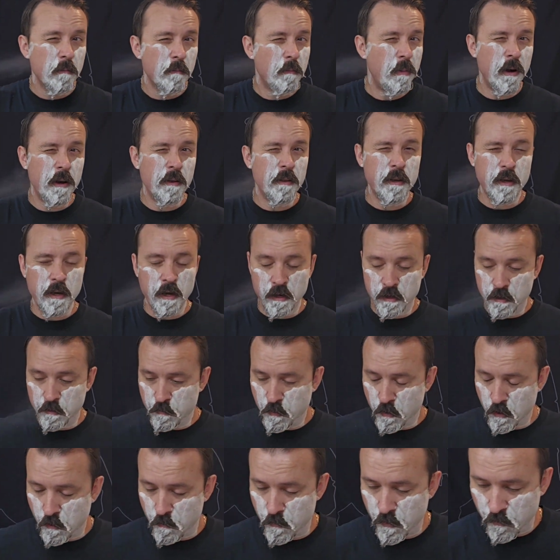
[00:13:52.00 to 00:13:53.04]
Buy the candy
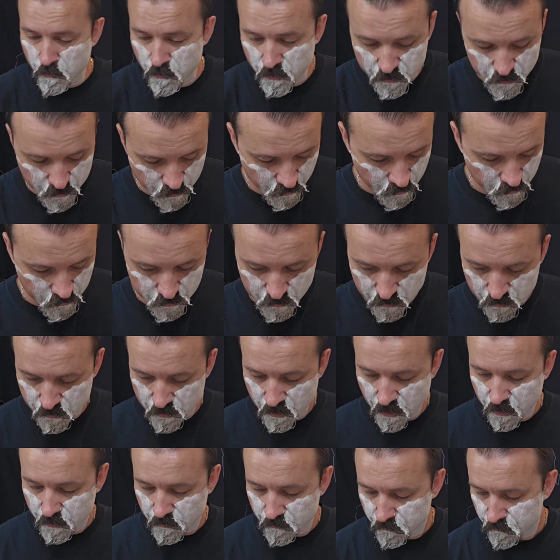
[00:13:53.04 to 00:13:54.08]
bar, maybe the ticket's
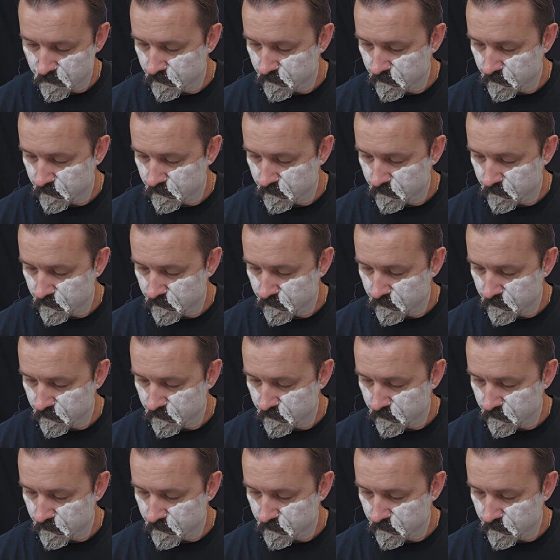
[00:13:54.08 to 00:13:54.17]
inside.